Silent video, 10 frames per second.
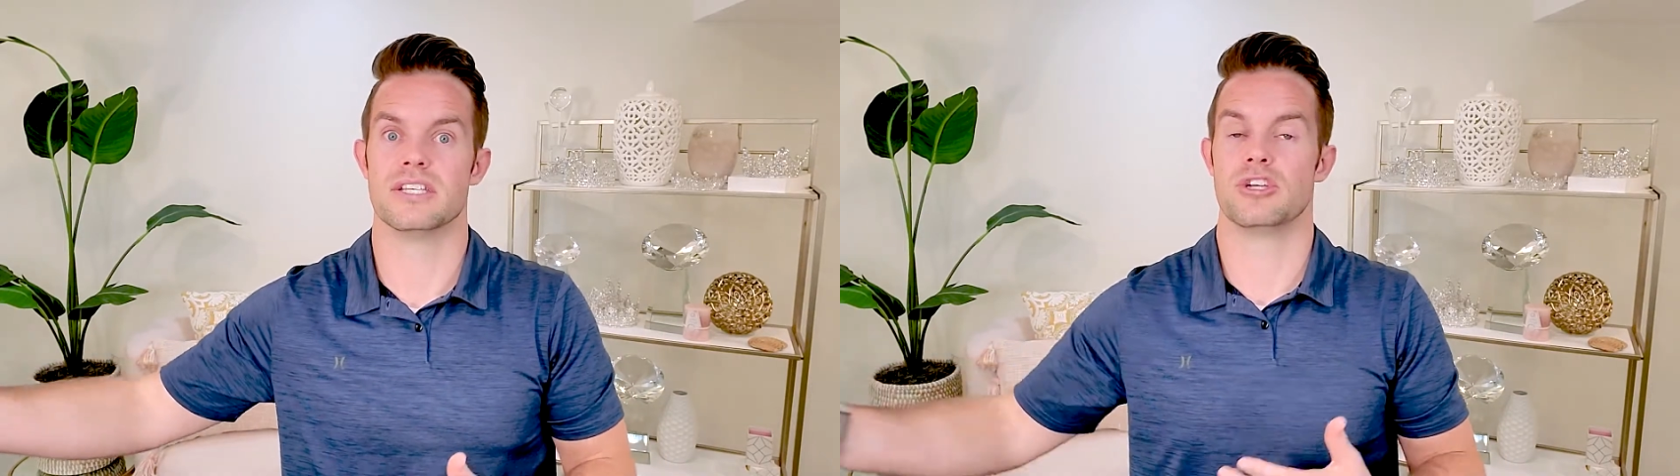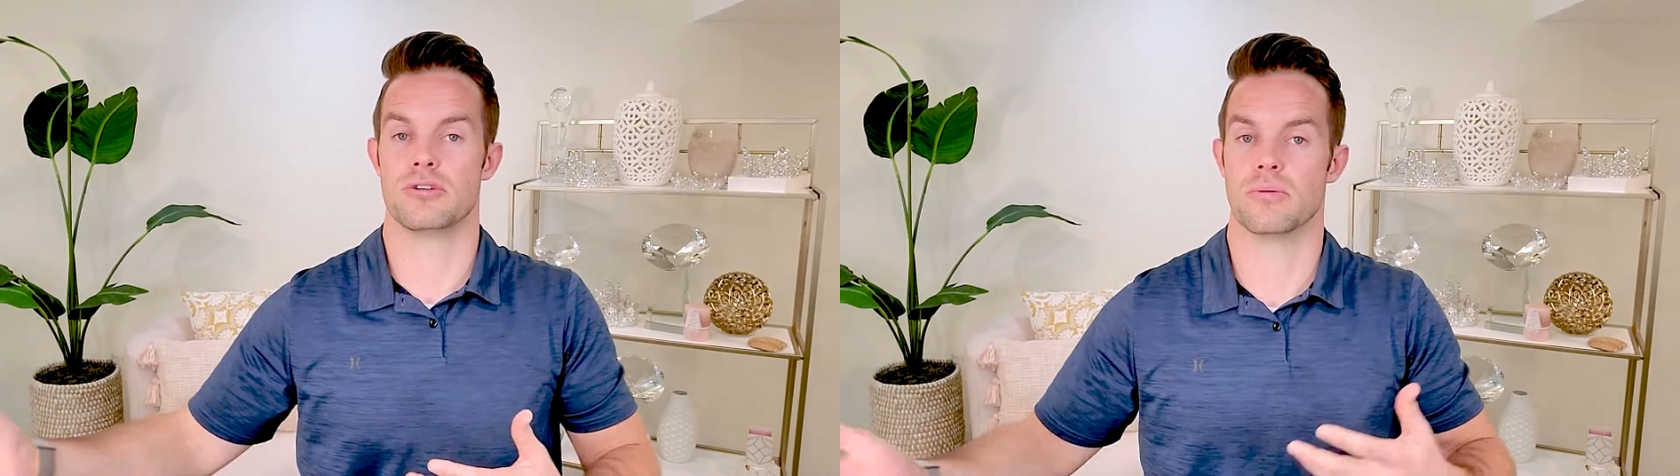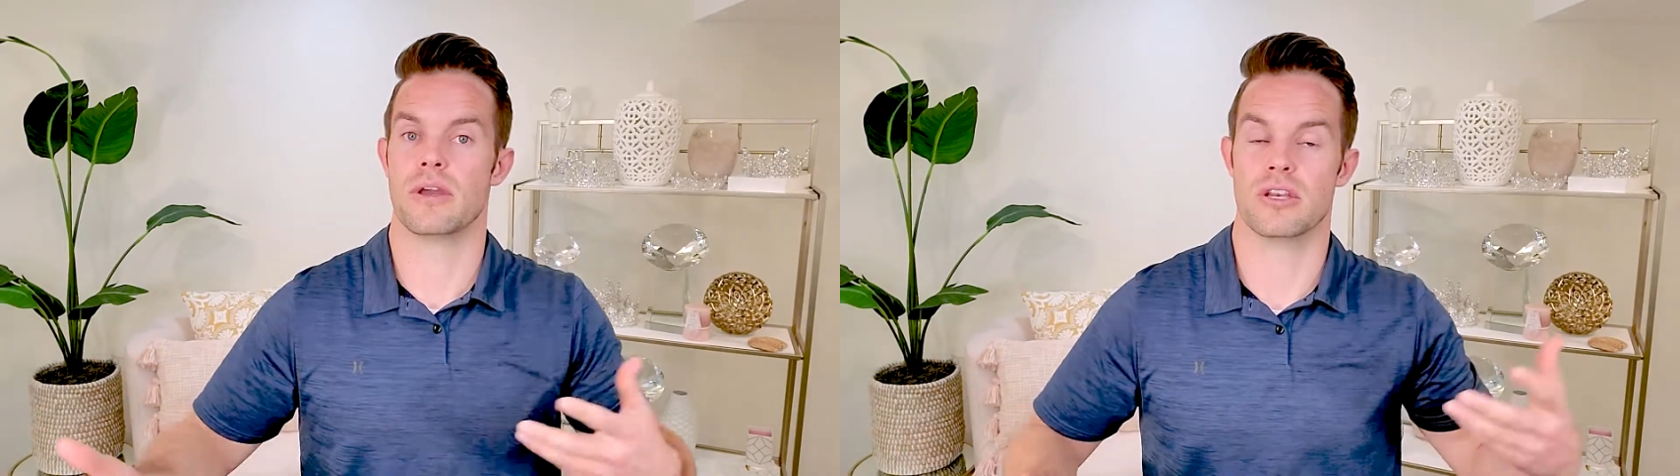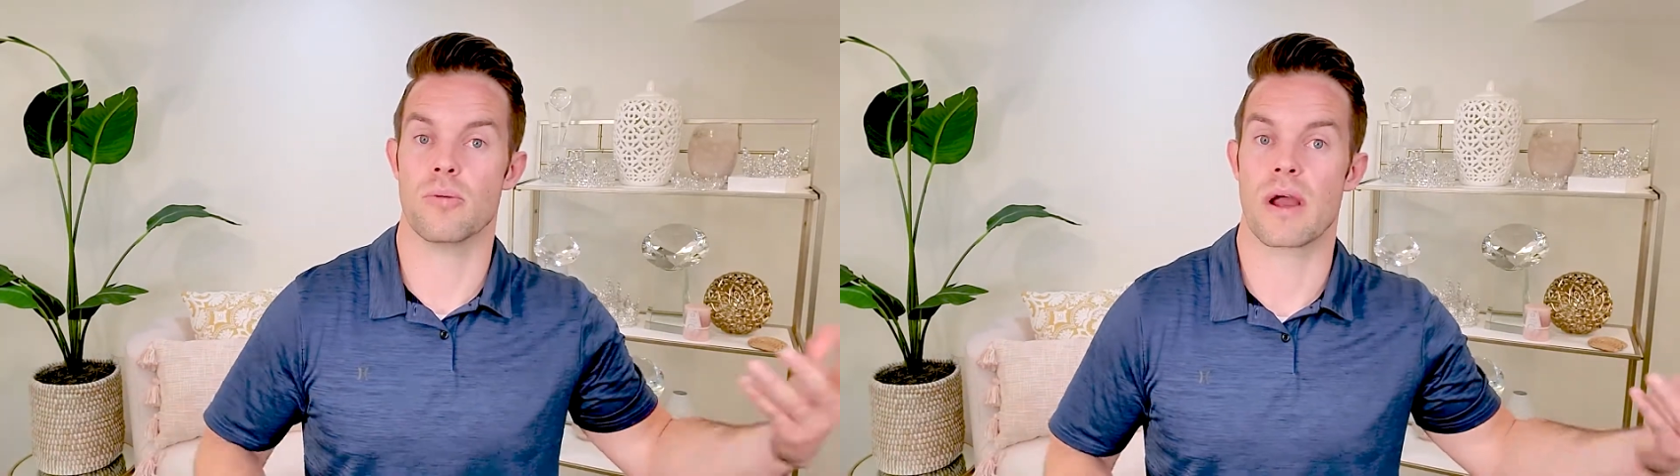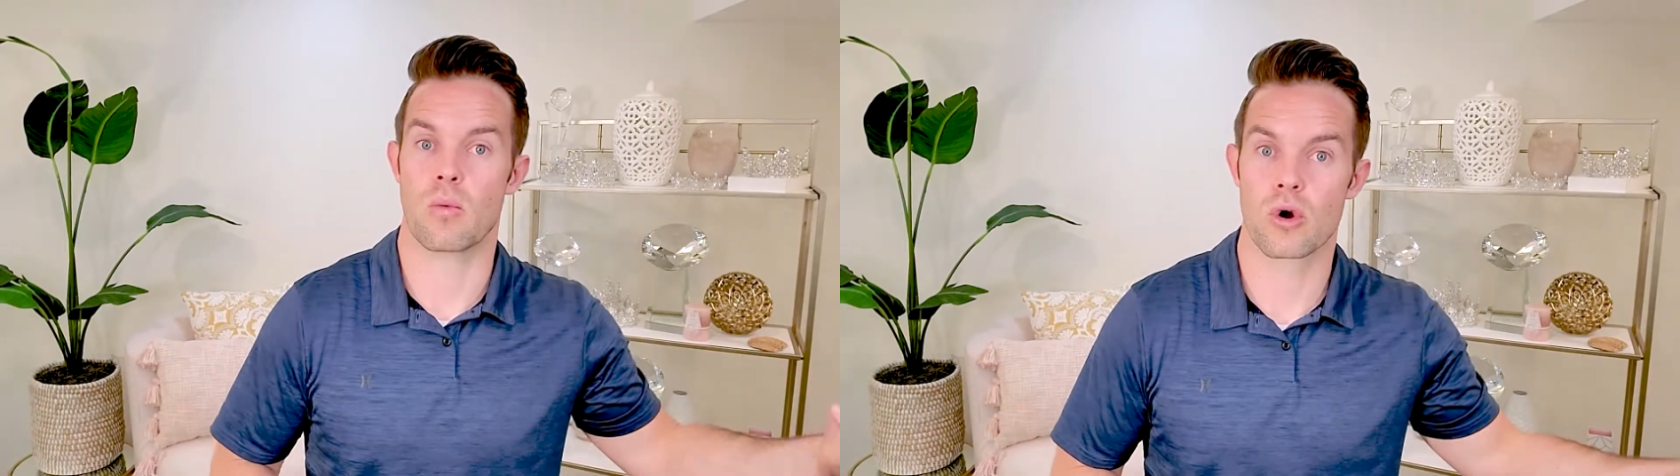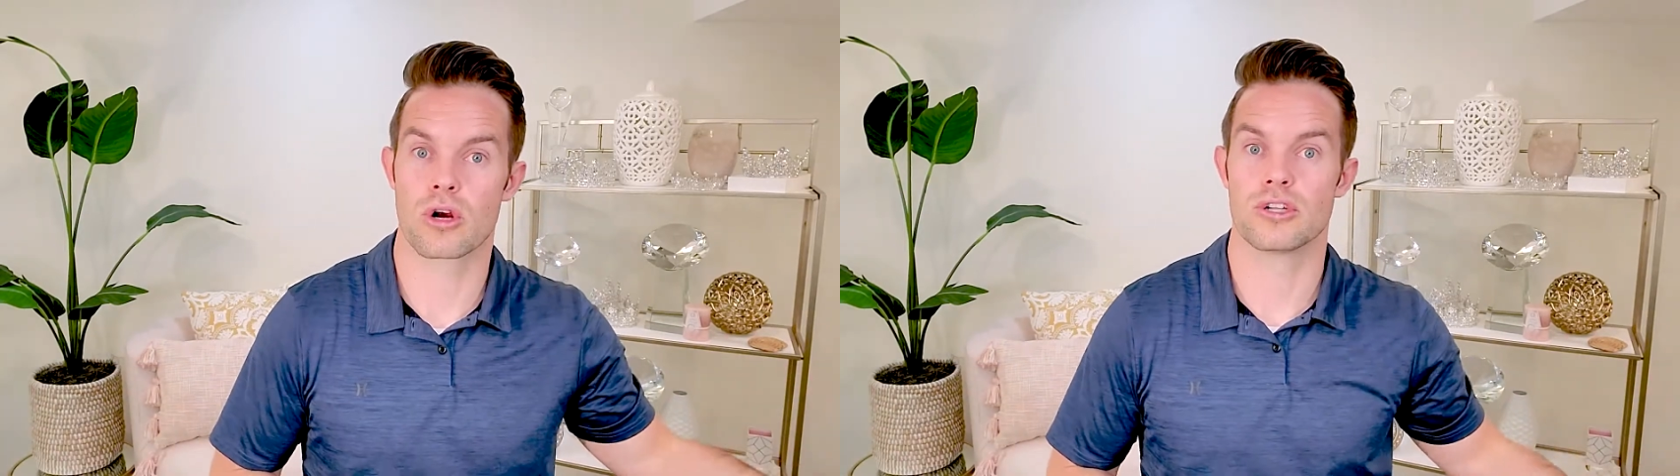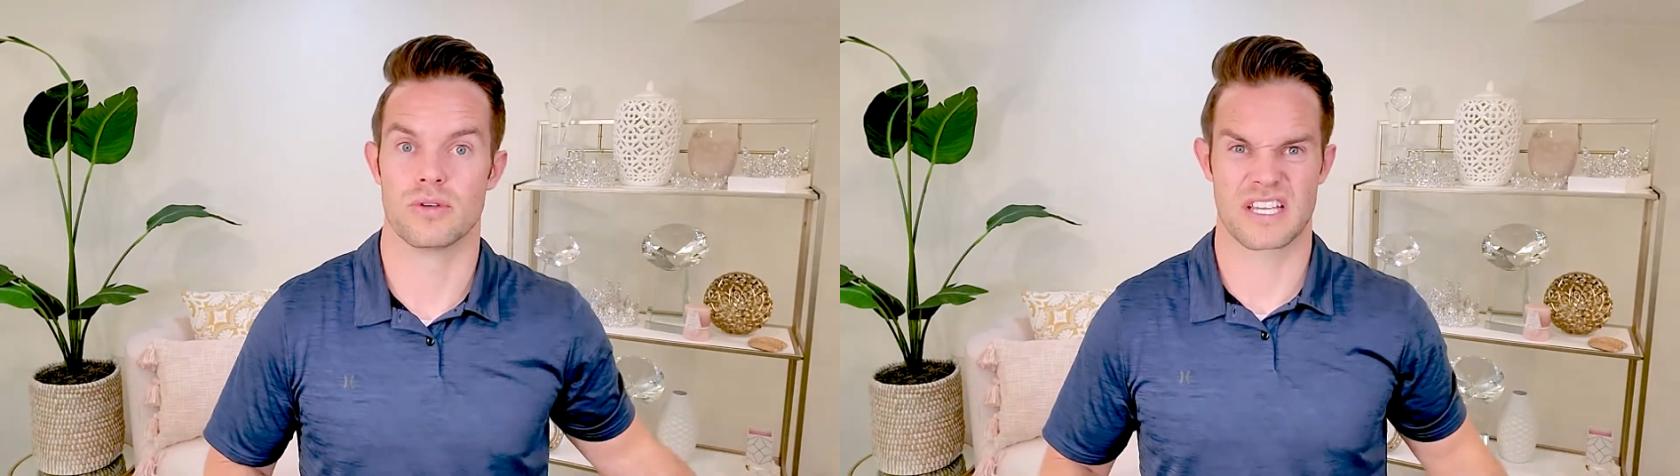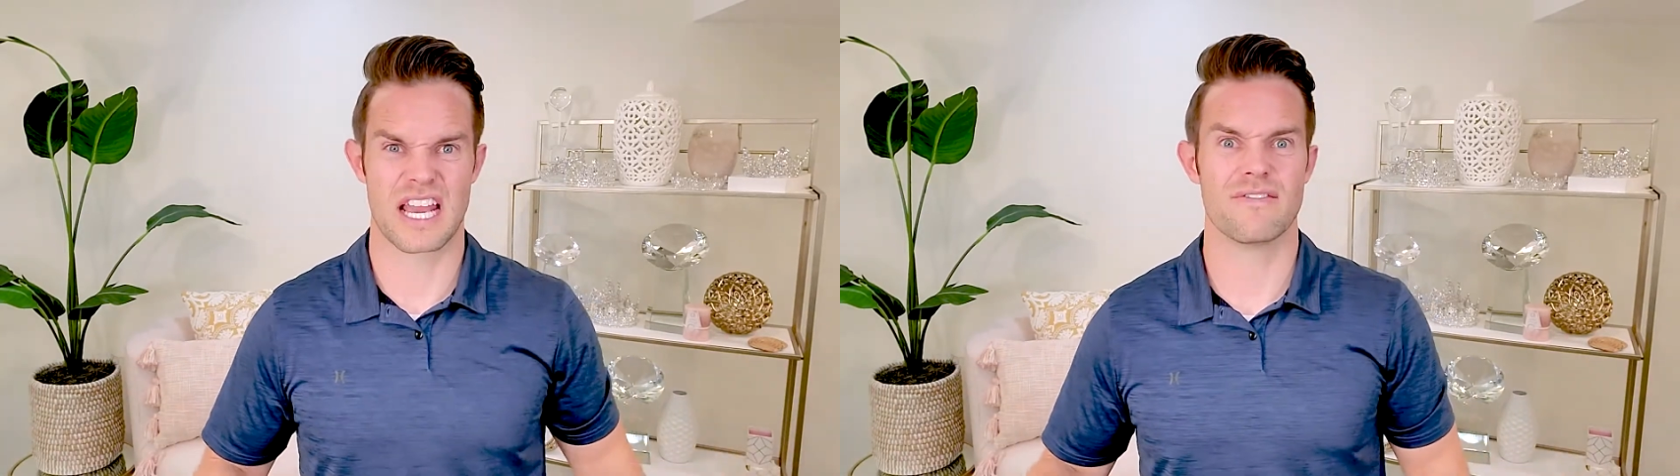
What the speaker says: You shall know my word. So it's kind of